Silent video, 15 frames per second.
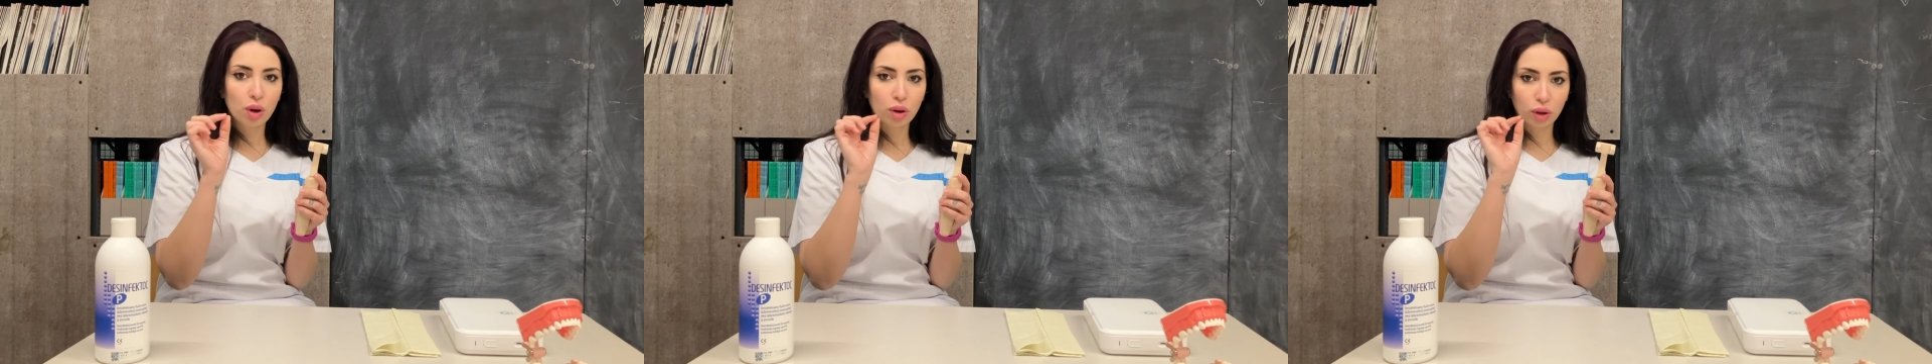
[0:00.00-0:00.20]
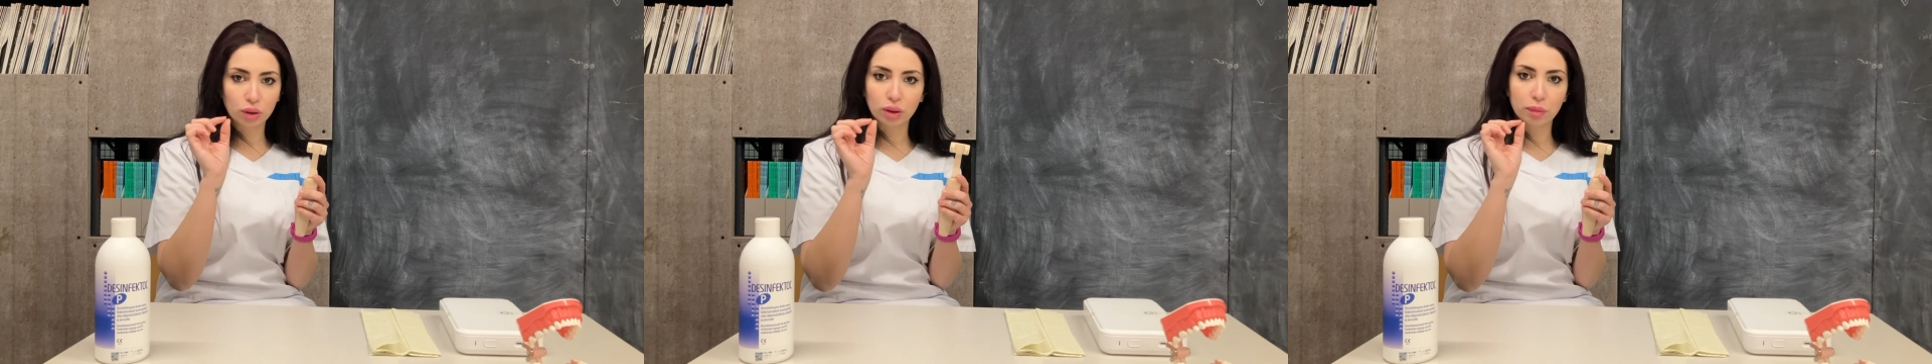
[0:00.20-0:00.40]

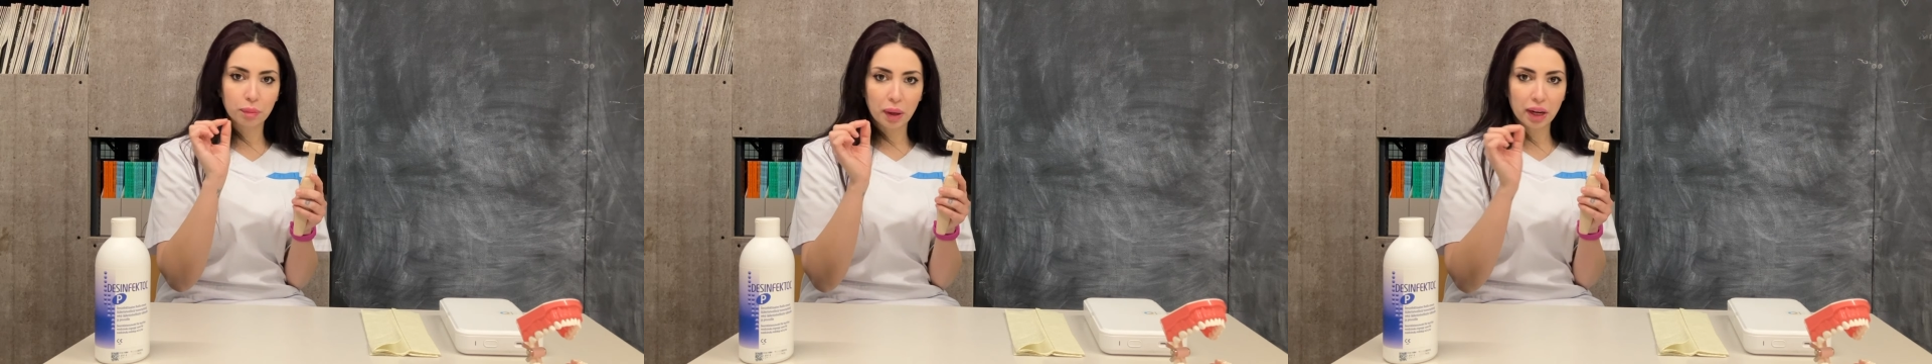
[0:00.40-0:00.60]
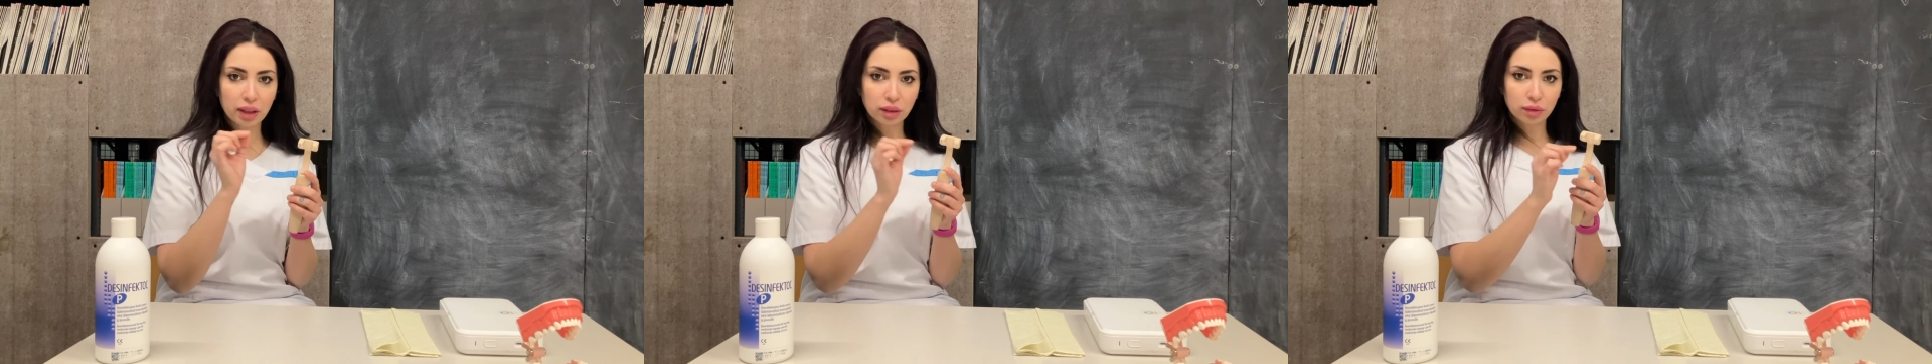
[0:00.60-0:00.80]
cotton
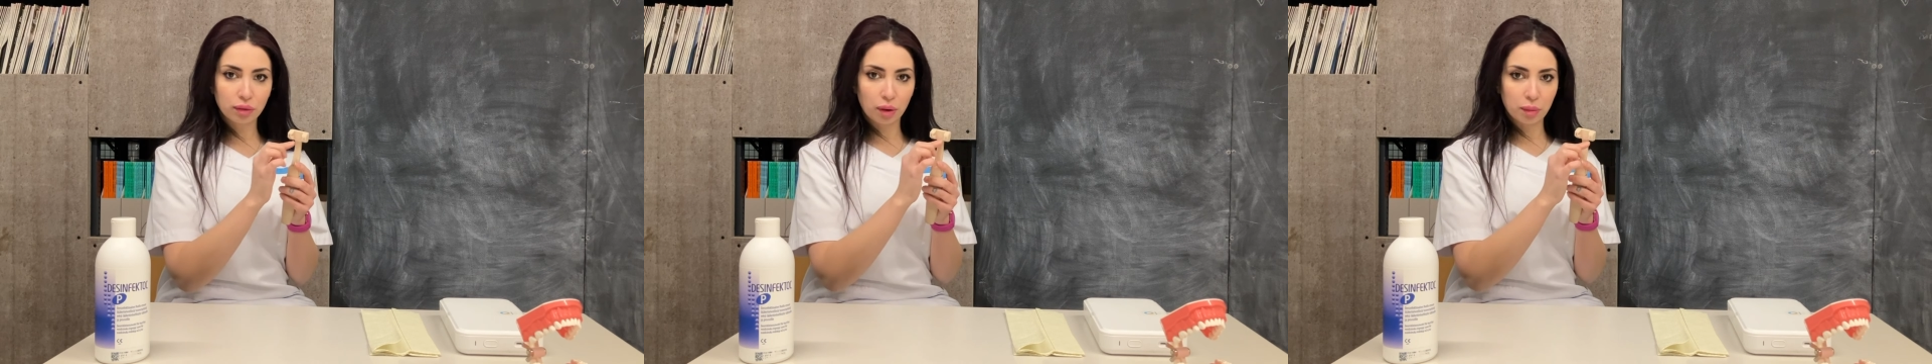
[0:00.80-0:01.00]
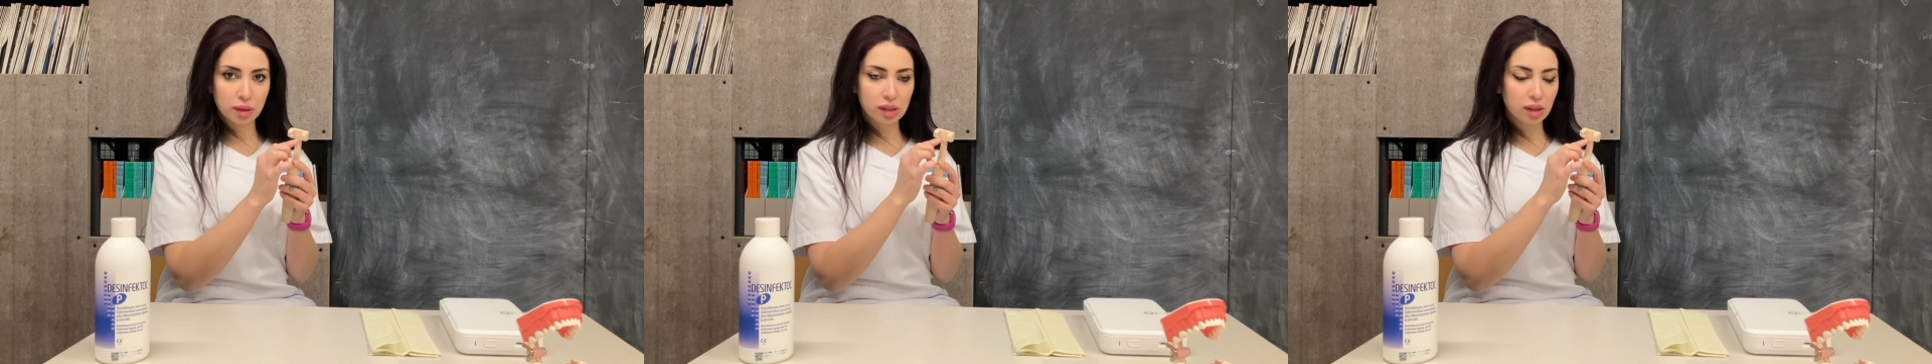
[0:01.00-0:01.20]
pallet
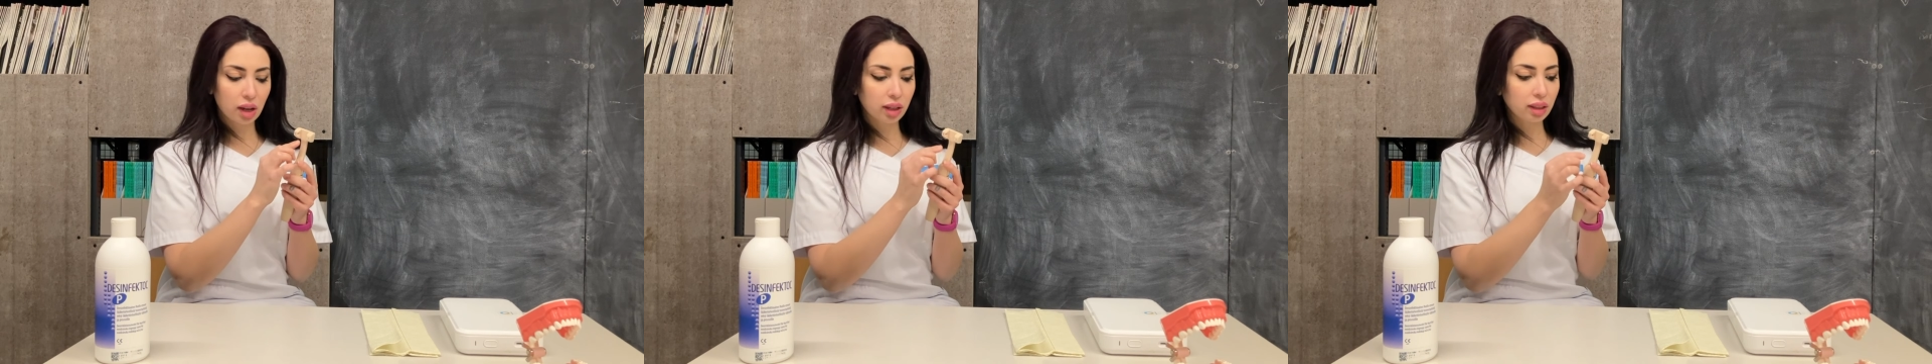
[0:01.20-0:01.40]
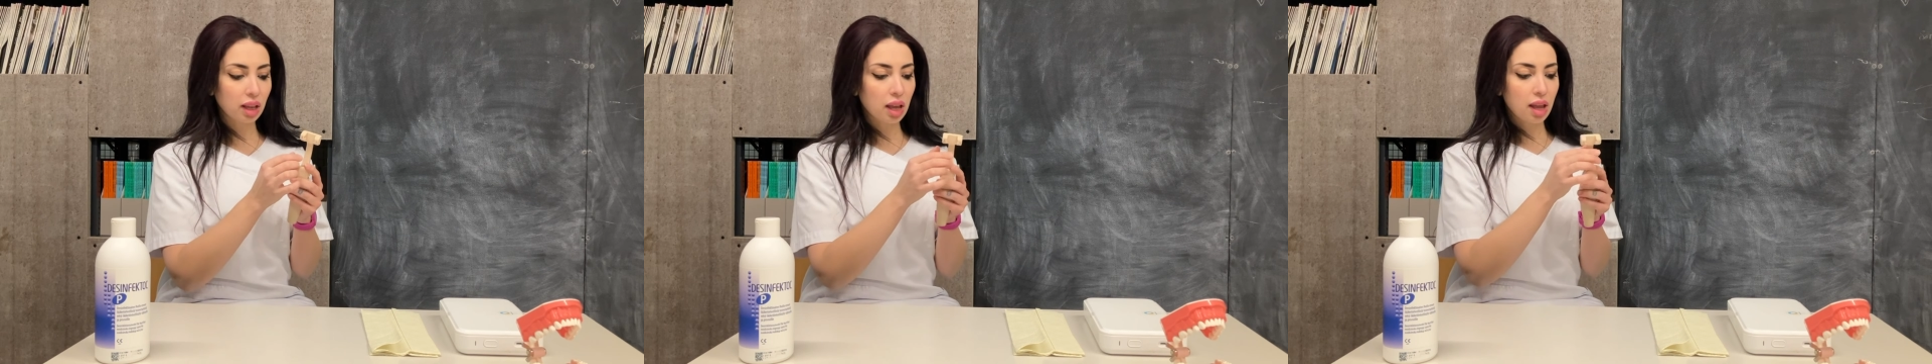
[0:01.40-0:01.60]
from inside,